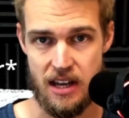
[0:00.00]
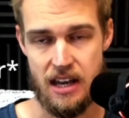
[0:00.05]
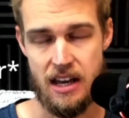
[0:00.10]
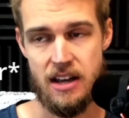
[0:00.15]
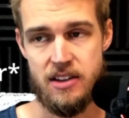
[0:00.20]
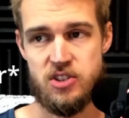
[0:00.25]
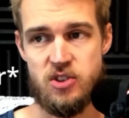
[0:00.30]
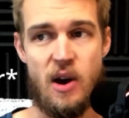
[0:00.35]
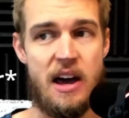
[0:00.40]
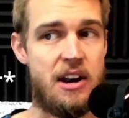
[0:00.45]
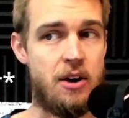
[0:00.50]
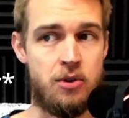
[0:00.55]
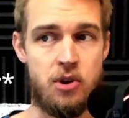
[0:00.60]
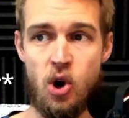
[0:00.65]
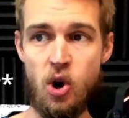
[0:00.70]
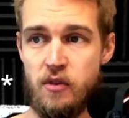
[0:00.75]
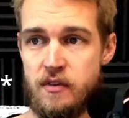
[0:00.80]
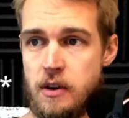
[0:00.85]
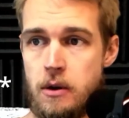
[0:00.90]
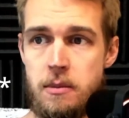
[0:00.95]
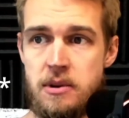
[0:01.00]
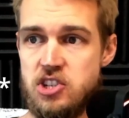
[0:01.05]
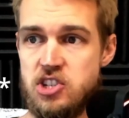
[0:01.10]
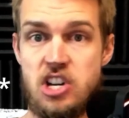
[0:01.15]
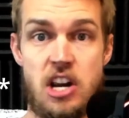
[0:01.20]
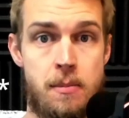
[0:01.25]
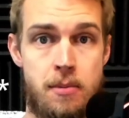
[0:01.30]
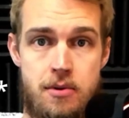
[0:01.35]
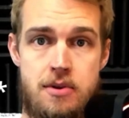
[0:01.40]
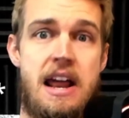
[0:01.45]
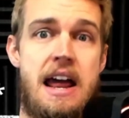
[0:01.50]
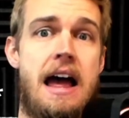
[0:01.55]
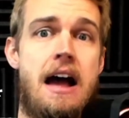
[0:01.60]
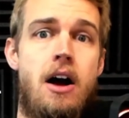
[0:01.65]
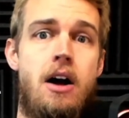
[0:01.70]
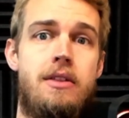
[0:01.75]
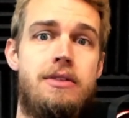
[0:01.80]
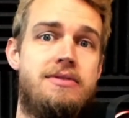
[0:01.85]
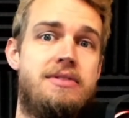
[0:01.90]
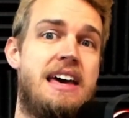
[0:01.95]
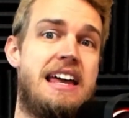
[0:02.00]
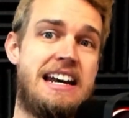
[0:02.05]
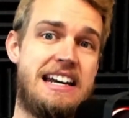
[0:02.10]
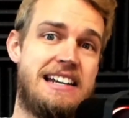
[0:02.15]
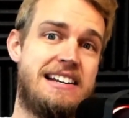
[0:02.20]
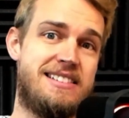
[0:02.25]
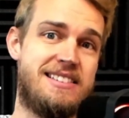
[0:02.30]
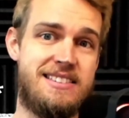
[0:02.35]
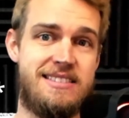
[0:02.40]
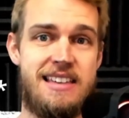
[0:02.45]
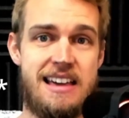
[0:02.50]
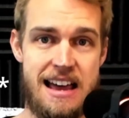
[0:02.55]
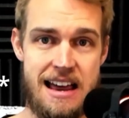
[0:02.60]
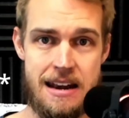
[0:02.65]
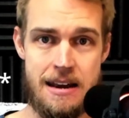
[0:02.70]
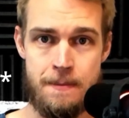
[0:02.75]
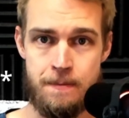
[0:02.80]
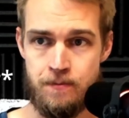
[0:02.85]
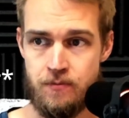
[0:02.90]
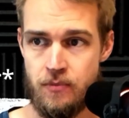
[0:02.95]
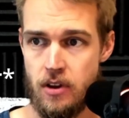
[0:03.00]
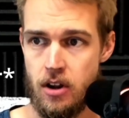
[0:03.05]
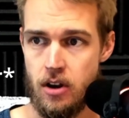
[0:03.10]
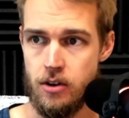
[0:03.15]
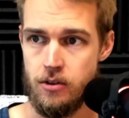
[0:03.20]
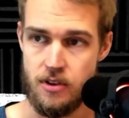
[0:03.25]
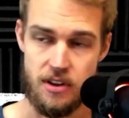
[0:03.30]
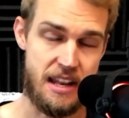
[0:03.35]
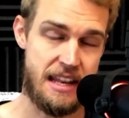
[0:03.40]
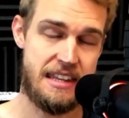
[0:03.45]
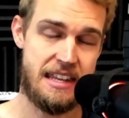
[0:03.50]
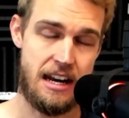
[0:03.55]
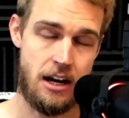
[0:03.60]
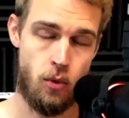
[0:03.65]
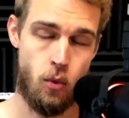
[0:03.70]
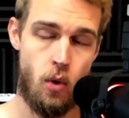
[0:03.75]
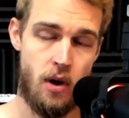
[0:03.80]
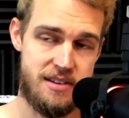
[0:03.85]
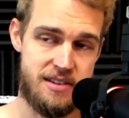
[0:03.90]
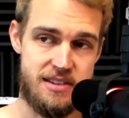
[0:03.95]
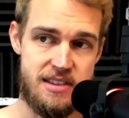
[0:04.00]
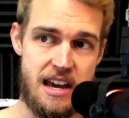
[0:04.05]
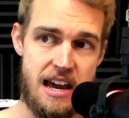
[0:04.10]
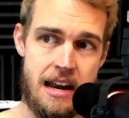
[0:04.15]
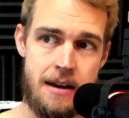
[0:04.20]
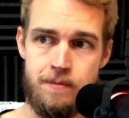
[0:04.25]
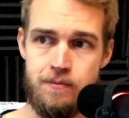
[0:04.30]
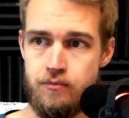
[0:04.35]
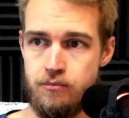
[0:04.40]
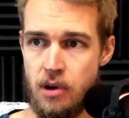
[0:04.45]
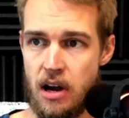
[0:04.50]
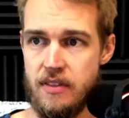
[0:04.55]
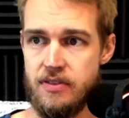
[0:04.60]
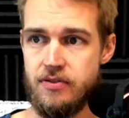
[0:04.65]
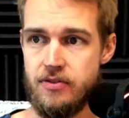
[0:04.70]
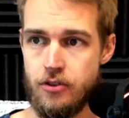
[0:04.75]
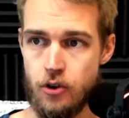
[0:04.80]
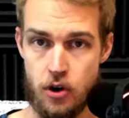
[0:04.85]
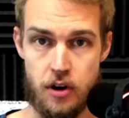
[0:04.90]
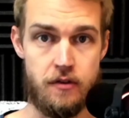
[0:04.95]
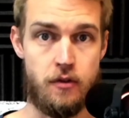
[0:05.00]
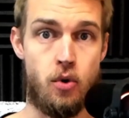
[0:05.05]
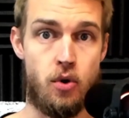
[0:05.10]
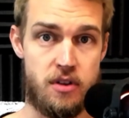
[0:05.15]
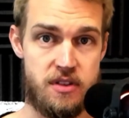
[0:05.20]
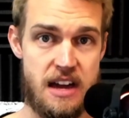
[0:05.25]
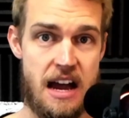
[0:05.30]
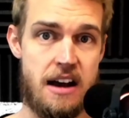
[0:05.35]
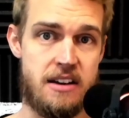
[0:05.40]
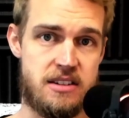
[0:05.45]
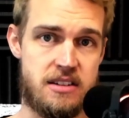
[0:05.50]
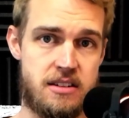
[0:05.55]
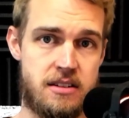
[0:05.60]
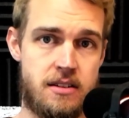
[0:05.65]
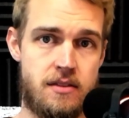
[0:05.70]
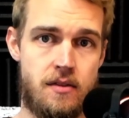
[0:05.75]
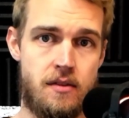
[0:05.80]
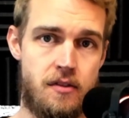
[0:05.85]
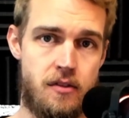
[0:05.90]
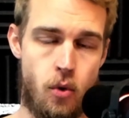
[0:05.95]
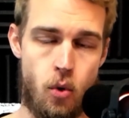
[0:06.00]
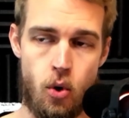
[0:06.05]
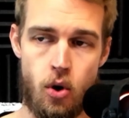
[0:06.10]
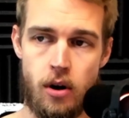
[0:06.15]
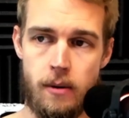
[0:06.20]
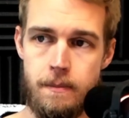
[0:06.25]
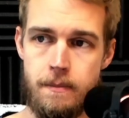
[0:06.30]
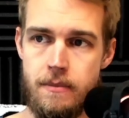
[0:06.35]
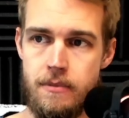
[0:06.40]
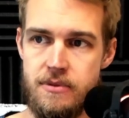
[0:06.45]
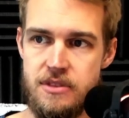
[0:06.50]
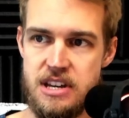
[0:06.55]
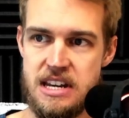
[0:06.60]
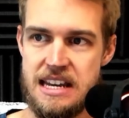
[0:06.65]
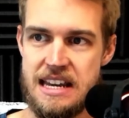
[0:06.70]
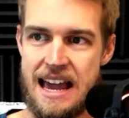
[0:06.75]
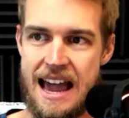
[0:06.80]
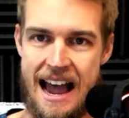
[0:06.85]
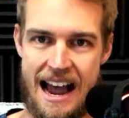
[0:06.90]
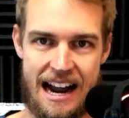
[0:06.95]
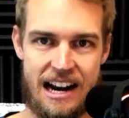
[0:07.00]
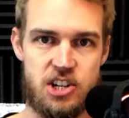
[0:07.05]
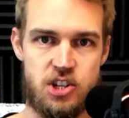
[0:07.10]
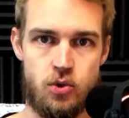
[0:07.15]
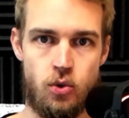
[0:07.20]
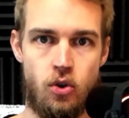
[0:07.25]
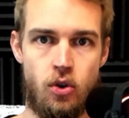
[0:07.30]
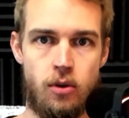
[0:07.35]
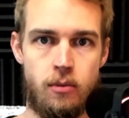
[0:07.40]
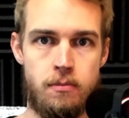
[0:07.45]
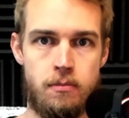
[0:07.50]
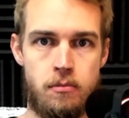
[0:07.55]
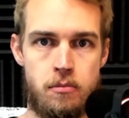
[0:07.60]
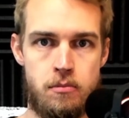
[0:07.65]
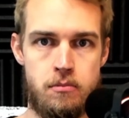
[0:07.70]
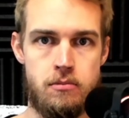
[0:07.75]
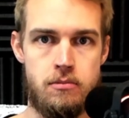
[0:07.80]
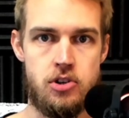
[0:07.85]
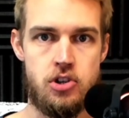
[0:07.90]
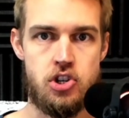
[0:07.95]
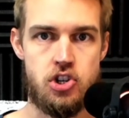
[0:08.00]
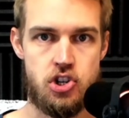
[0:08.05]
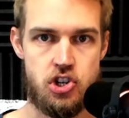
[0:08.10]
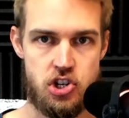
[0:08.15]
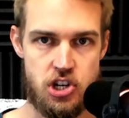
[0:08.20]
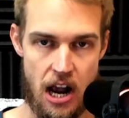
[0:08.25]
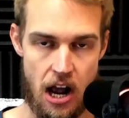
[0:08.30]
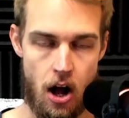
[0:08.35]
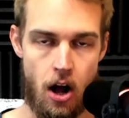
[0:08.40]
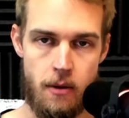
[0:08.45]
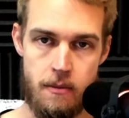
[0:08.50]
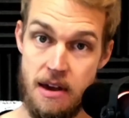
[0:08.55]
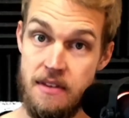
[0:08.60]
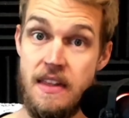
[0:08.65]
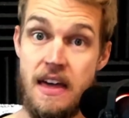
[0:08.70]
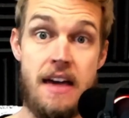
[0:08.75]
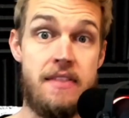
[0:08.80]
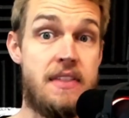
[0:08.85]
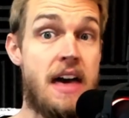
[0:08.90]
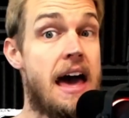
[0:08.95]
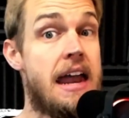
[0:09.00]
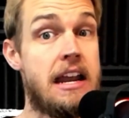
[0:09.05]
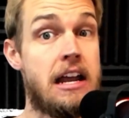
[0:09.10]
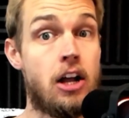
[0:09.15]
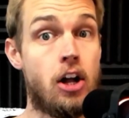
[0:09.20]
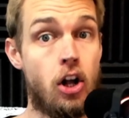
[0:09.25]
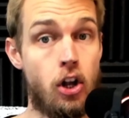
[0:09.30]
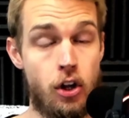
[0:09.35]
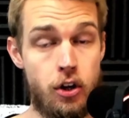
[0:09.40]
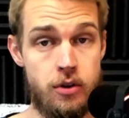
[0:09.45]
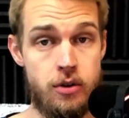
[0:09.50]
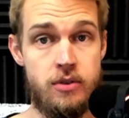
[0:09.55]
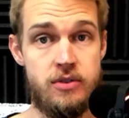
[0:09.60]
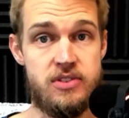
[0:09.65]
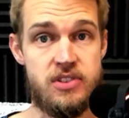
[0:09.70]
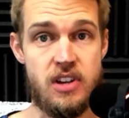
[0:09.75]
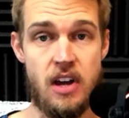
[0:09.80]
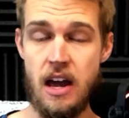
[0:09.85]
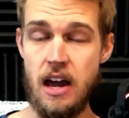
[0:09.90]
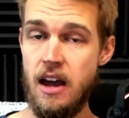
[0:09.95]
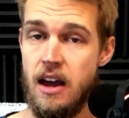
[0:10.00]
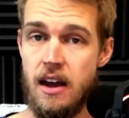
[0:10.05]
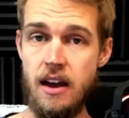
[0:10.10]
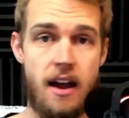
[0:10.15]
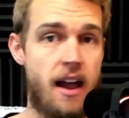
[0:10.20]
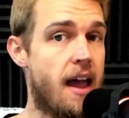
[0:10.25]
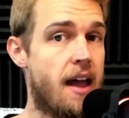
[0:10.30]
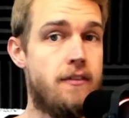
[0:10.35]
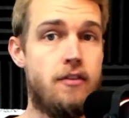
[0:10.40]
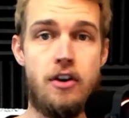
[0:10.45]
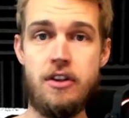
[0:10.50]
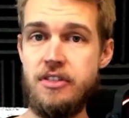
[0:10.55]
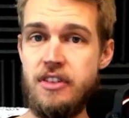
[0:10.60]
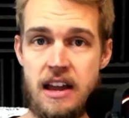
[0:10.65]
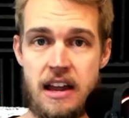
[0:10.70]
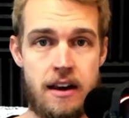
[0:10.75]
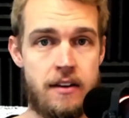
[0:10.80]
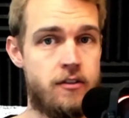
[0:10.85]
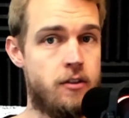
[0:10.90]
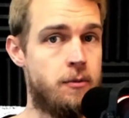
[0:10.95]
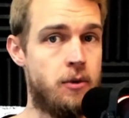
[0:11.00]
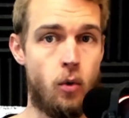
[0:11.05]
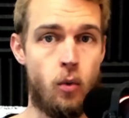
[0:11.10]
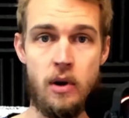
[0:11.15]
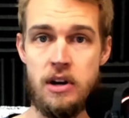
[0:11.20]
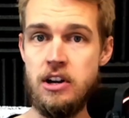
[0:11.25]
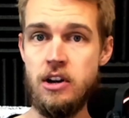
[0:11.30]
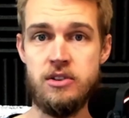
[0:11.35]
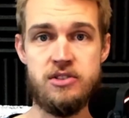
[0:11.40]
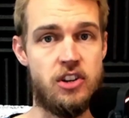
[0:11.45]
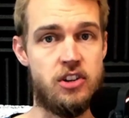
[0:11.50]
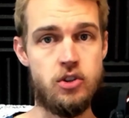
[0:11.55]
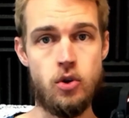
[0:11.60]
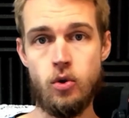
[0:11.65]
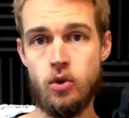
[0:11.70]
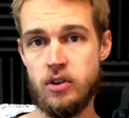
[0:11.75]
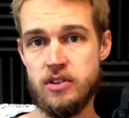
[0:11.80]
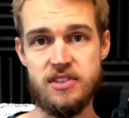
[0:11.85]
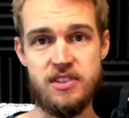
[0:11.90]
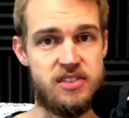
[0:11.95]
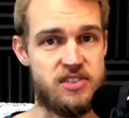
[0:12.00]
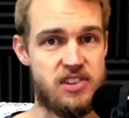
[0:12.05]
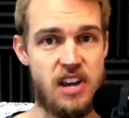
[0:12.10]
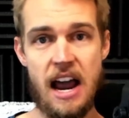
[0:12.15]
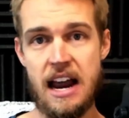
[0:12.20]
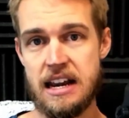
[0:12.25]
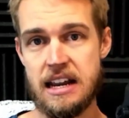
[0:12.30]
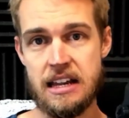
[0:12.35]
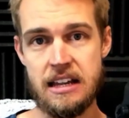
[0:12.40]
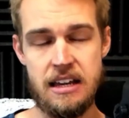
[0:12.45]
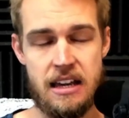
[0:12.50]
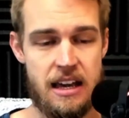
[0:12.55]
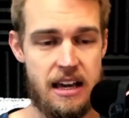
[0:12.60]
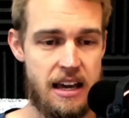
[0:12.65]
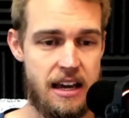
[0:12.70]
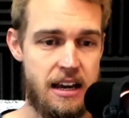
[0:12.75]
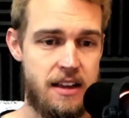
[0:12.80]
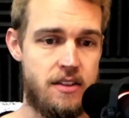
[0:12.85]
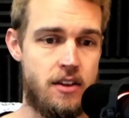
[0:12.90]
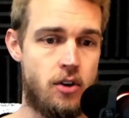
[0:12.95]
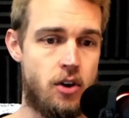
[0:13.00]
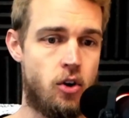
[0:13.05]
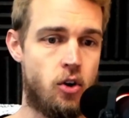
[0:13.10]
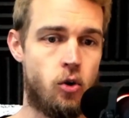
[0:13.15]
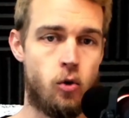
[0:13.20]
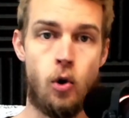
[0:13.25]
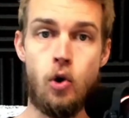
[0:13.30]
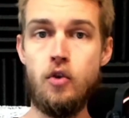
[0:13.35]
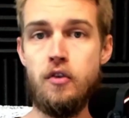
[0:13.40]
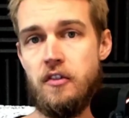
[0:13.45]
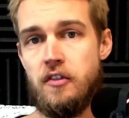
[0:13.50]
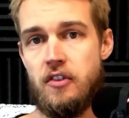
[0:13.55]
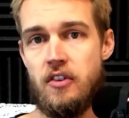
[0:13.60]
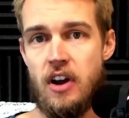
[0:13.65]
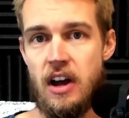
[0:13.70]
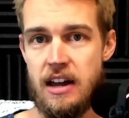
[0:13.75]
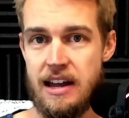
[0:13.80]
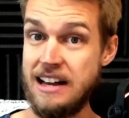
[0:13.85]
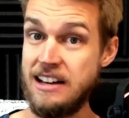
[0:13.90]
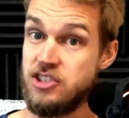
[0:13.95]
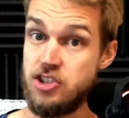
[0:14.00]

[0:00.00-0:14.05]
So I don't know if it would be cheaper now than it is then, than it was then, but $34,000 for the actual shell. And that includes everything from the windows, the doors, the siding, the roof, it's